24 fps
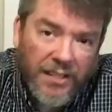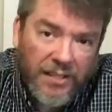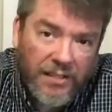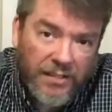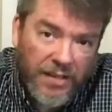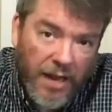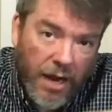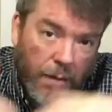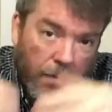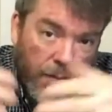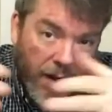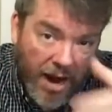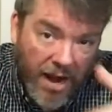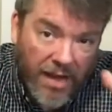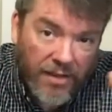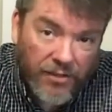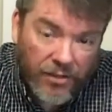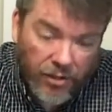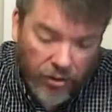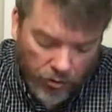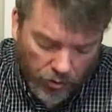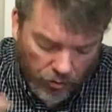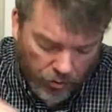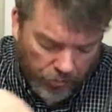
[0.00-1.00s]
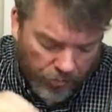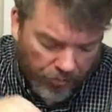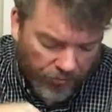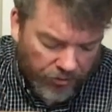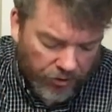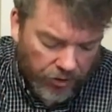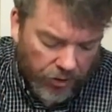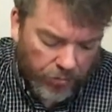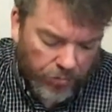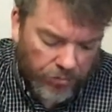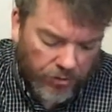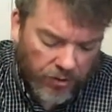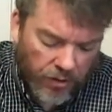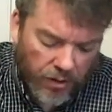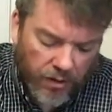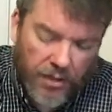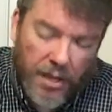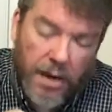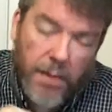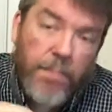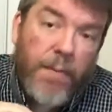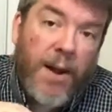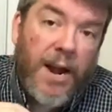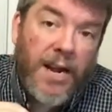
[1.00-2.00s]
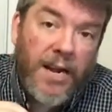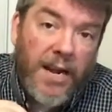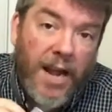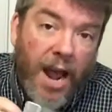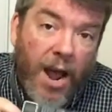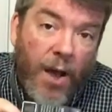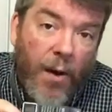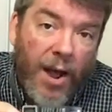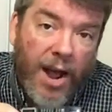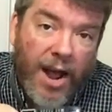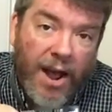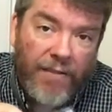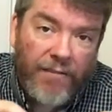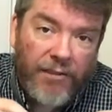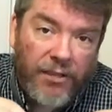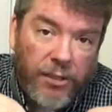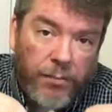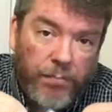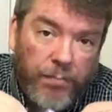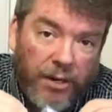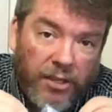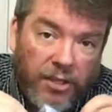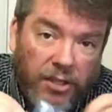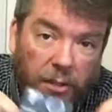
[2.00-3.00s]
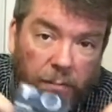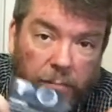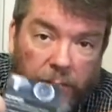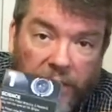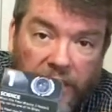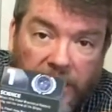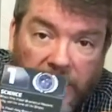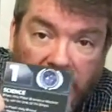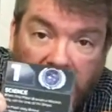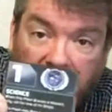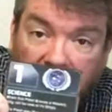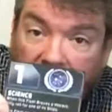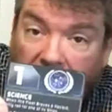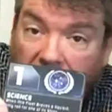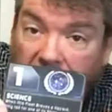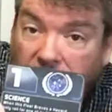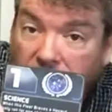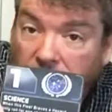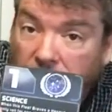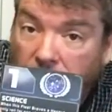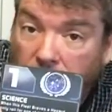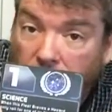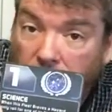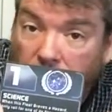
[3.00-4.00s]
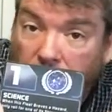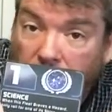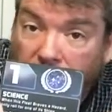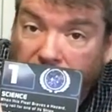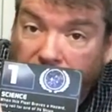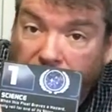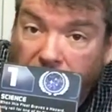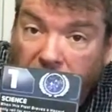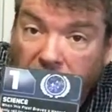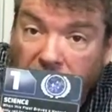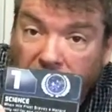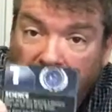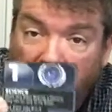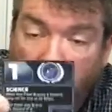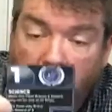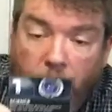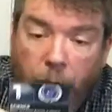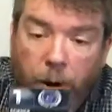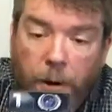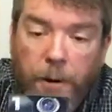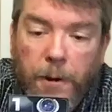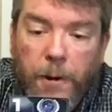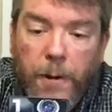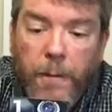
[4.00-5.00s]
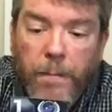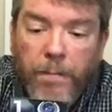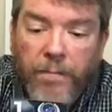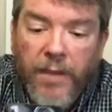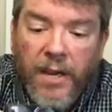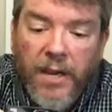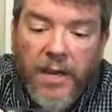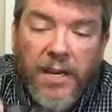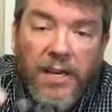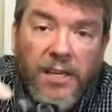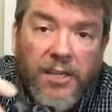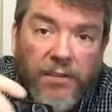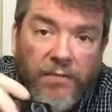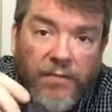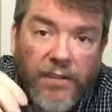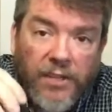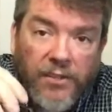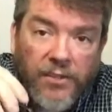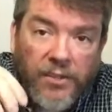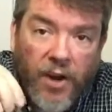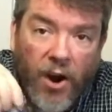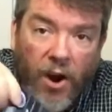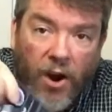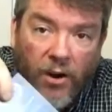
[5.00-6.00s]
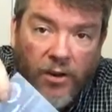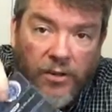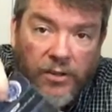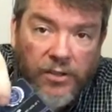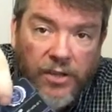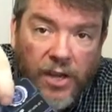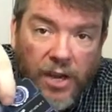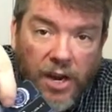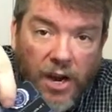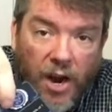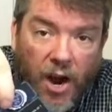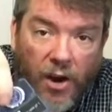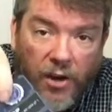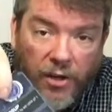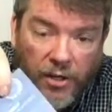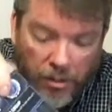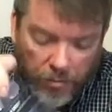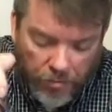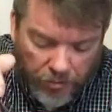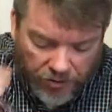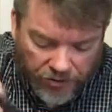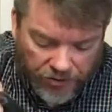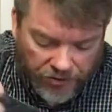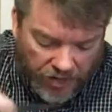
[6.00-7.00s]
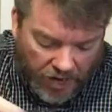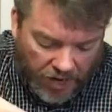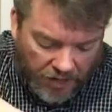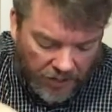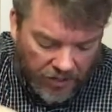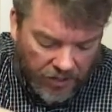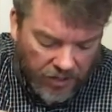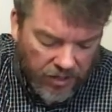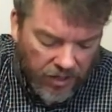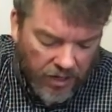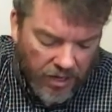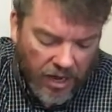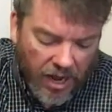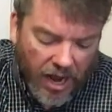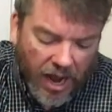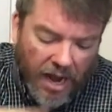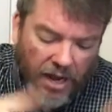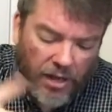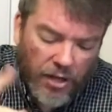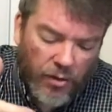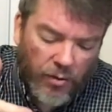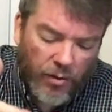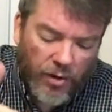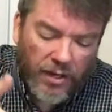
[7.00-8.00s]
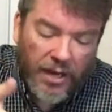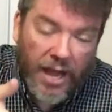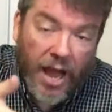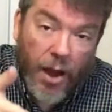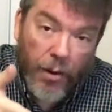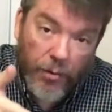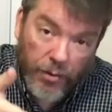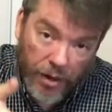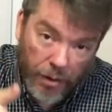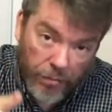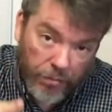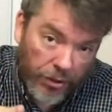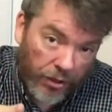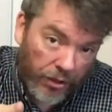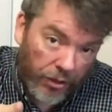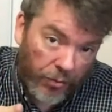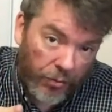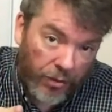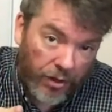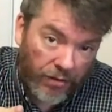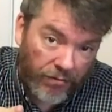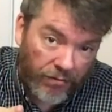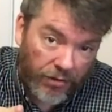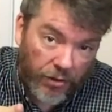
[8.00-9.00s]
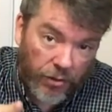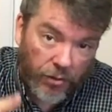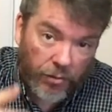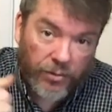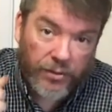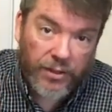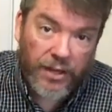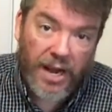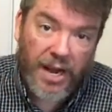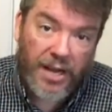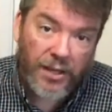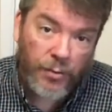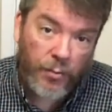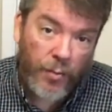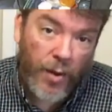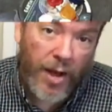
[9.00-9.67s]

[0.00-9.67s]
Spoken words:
the same as the group of ships, they might now have a special ability thanks to their fleet card, and each of these cards are double-sided, and you're allowed up to 3 of those as